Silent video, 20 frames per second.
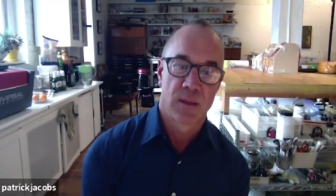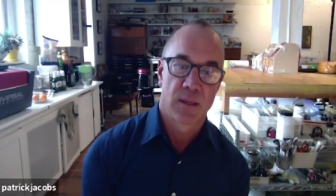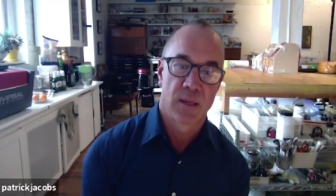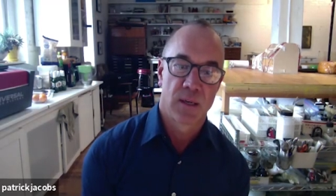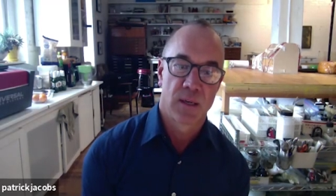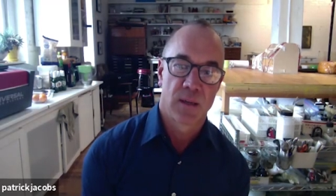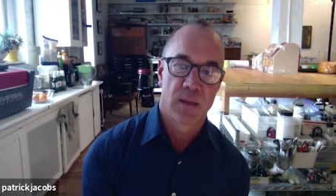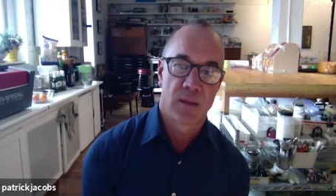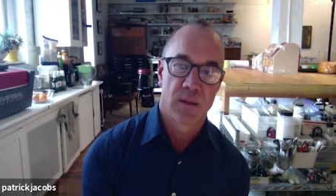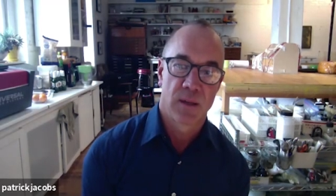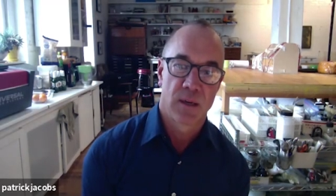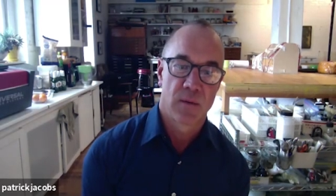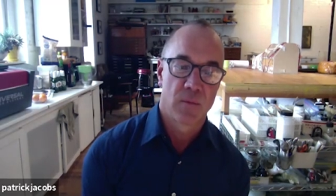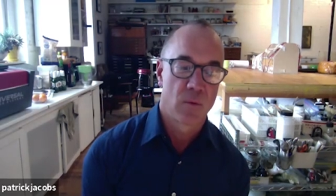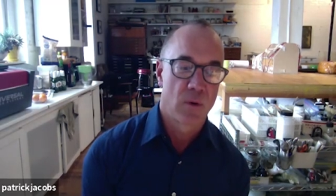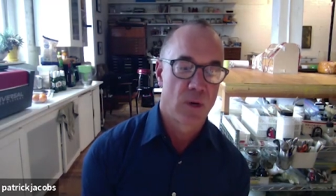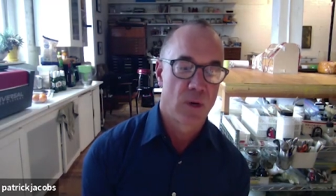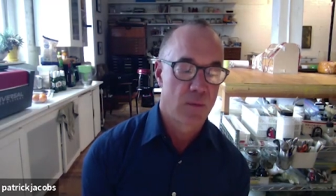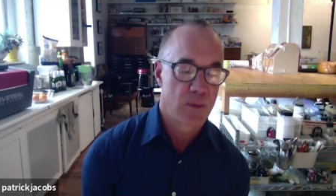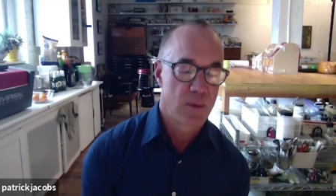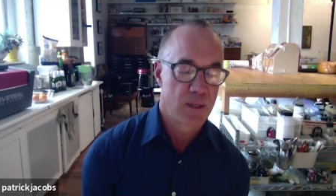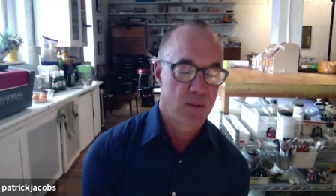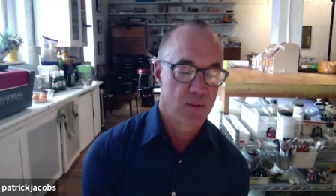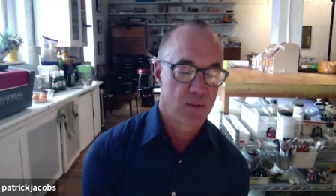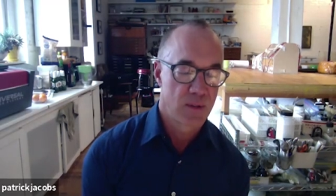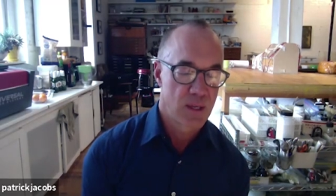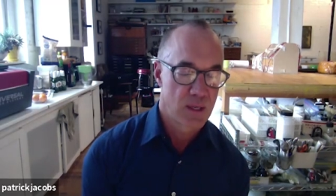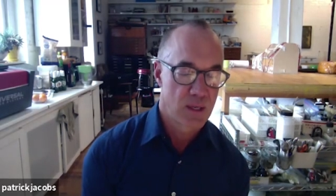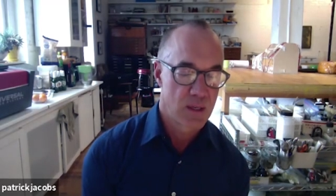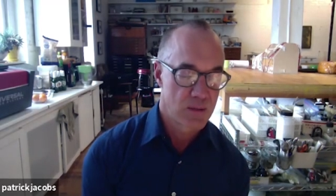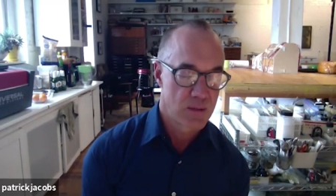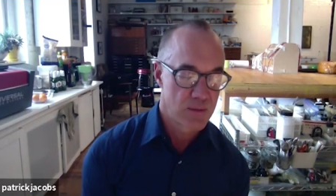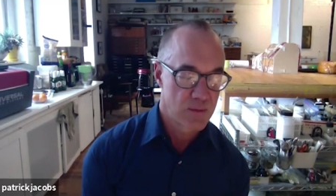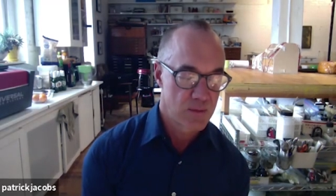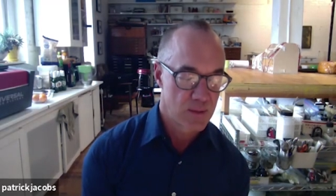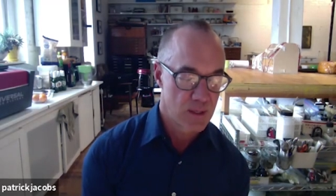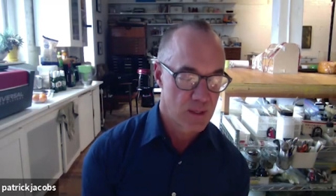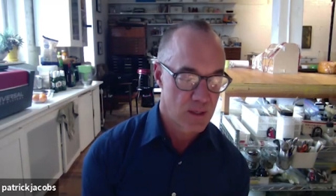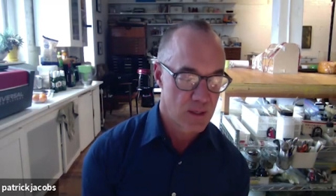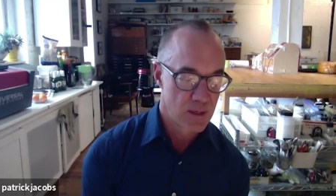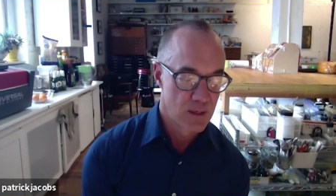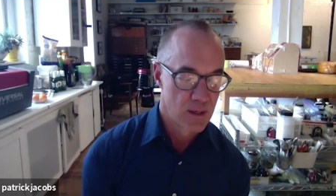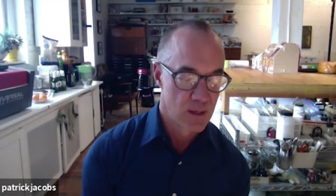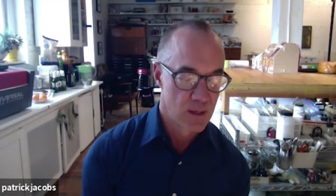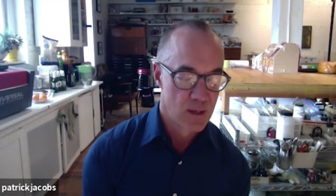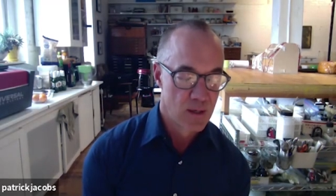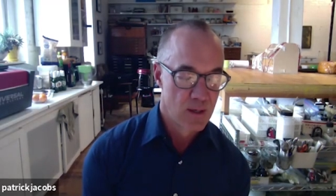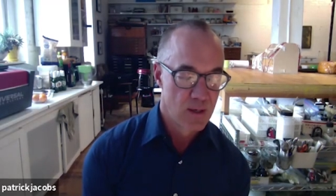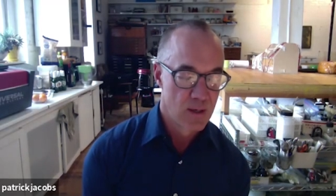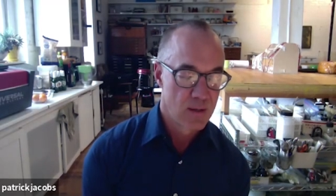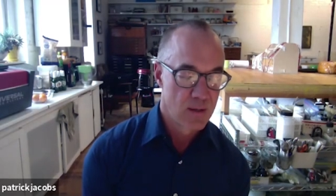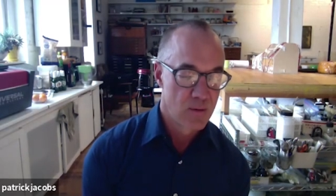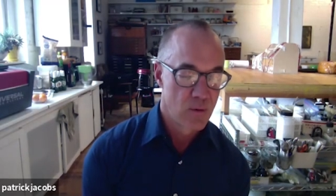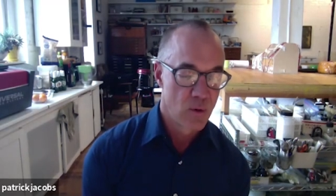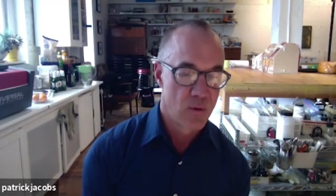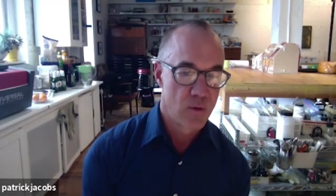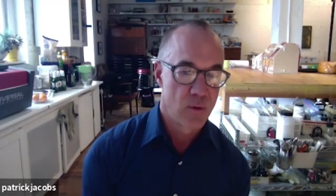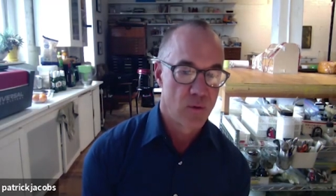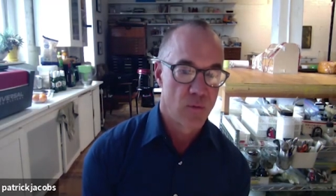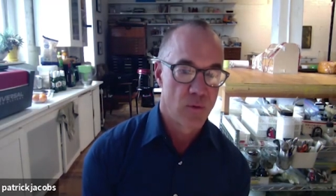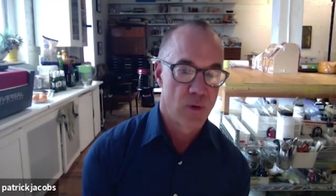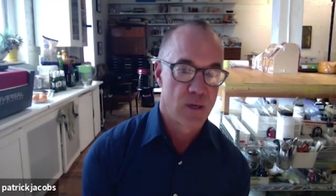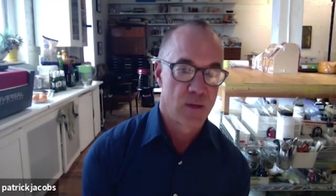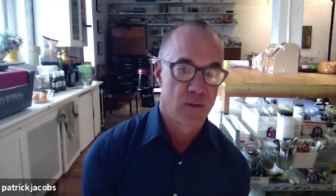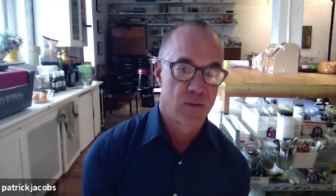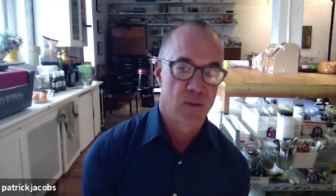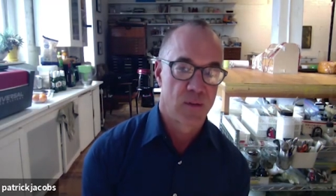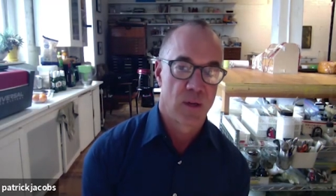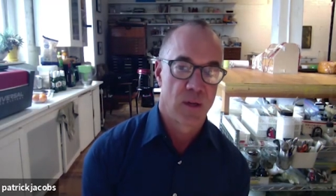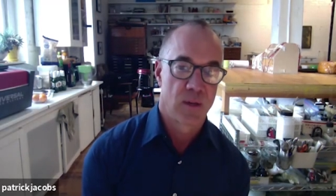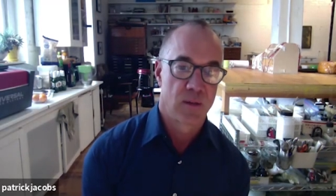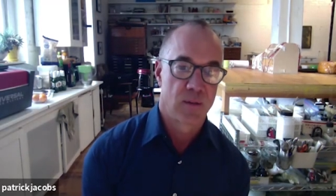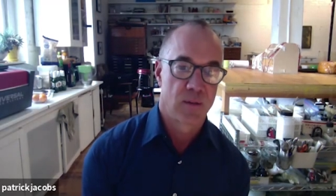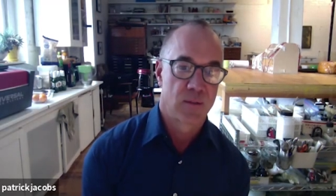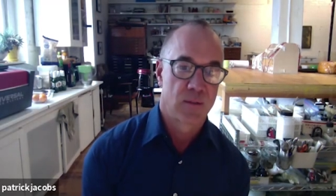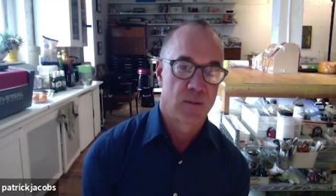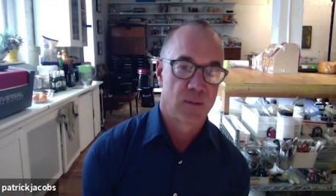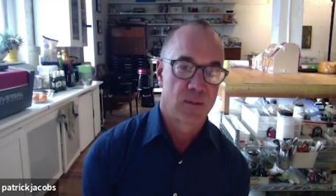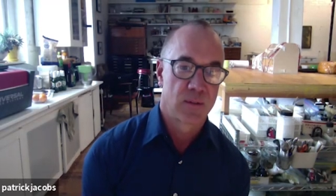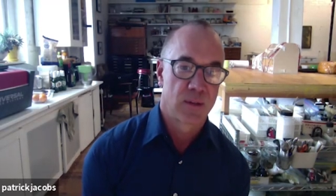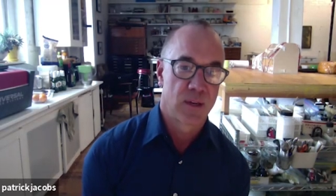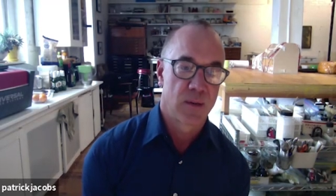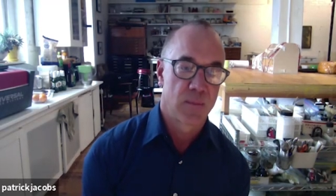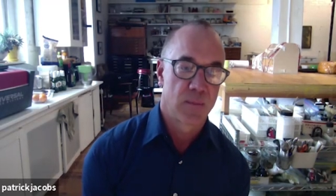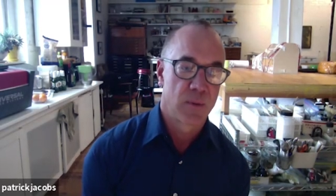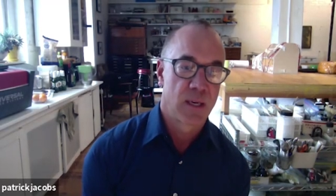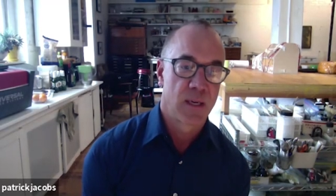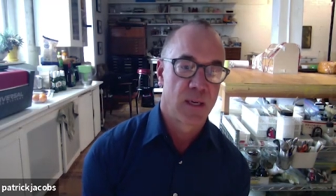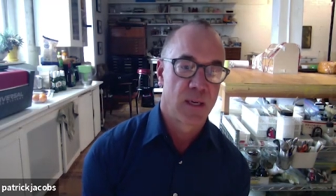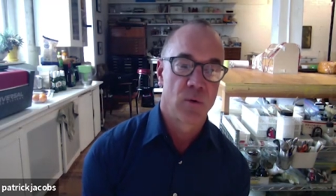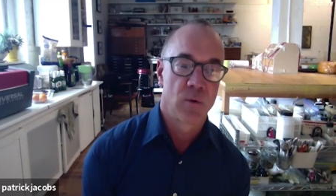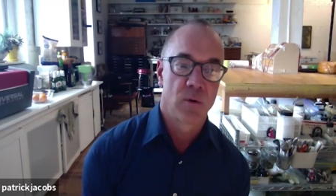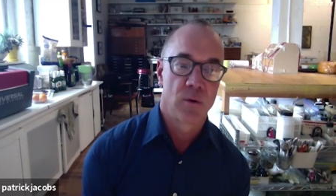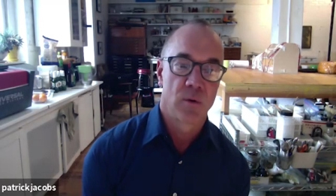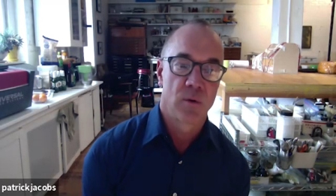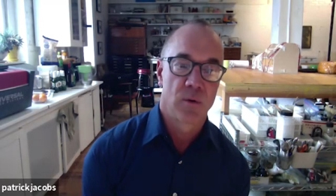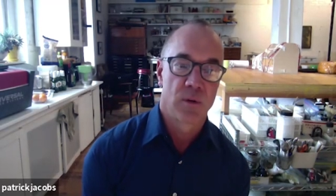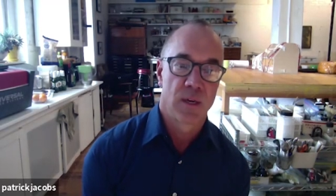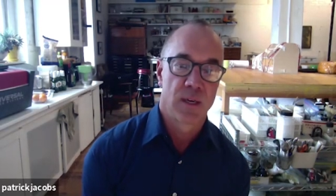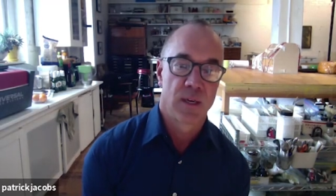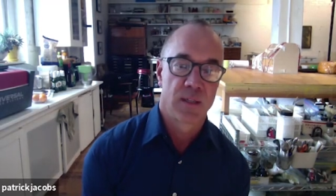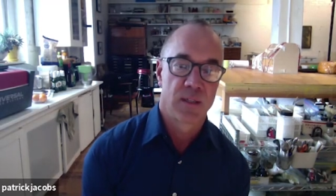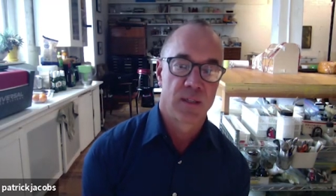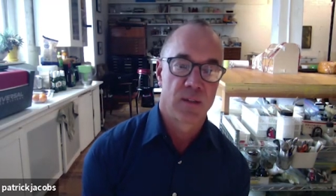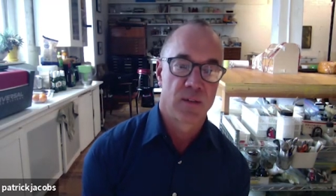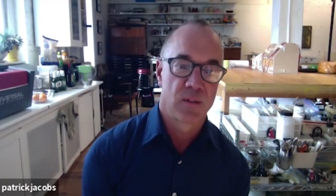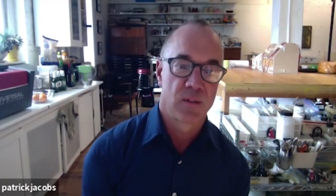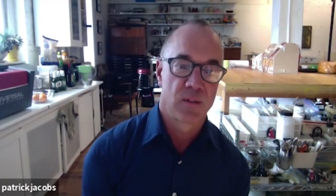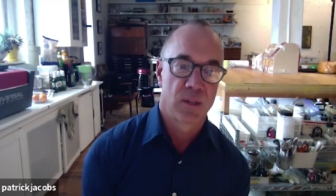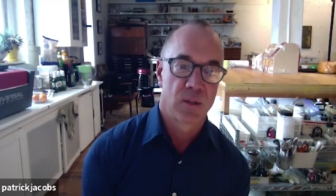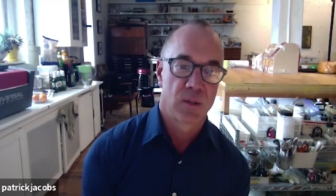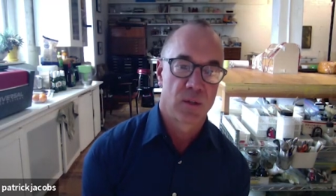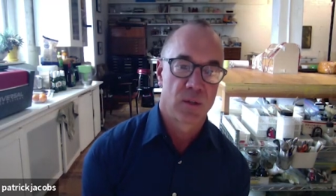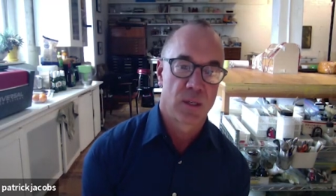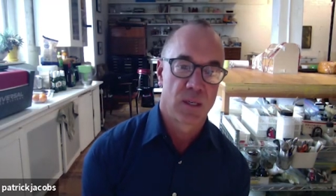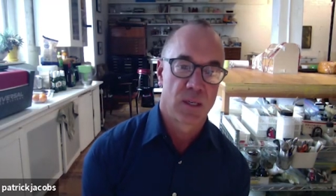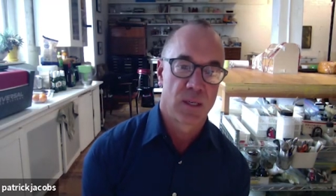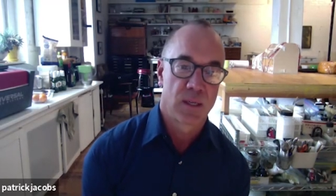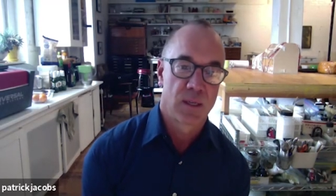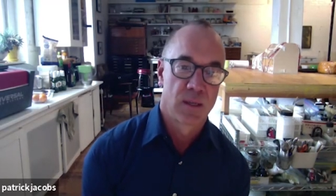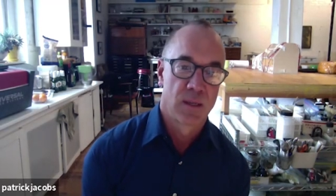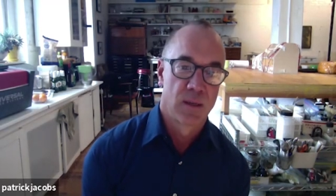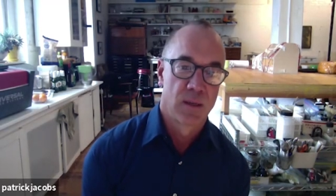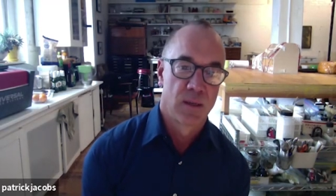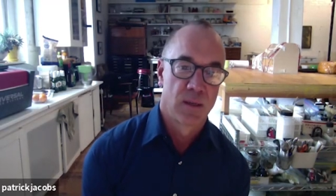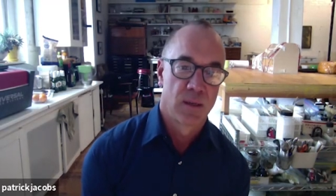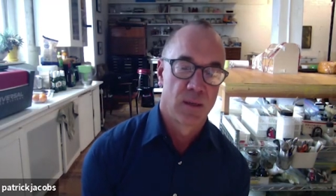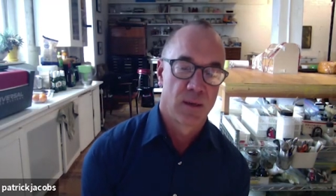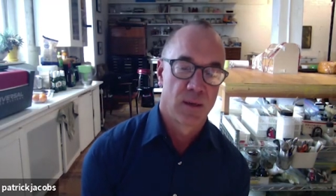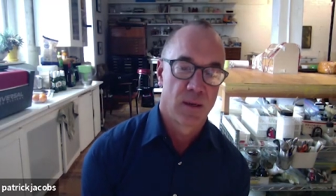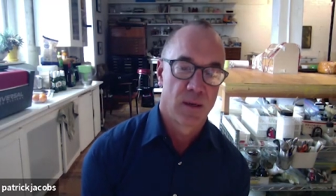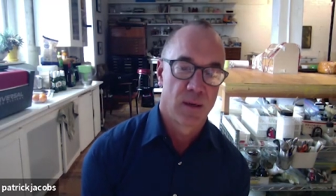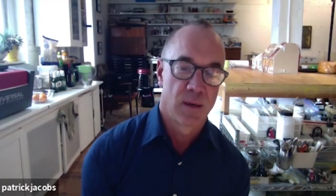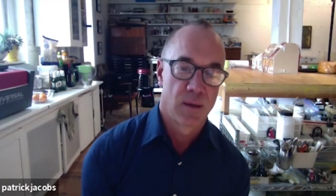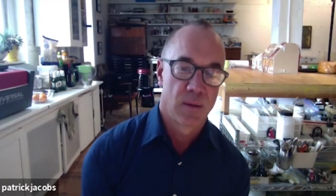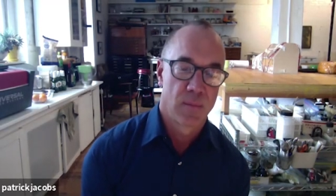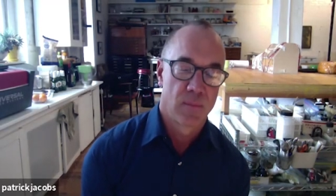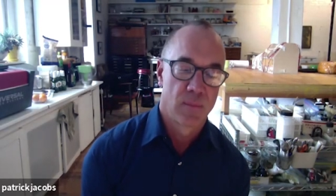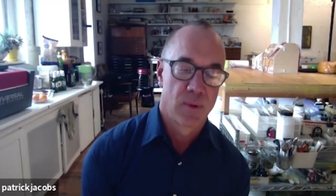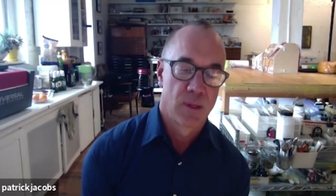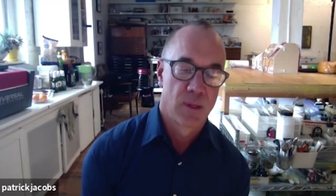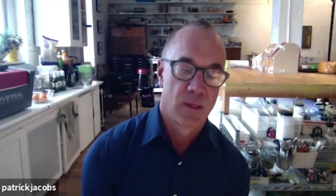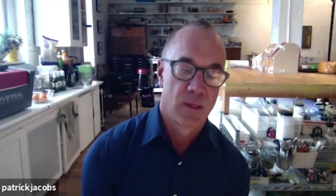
And that, that what I mean to say is uh, Northern Renaissance type painting or, or 19th century um,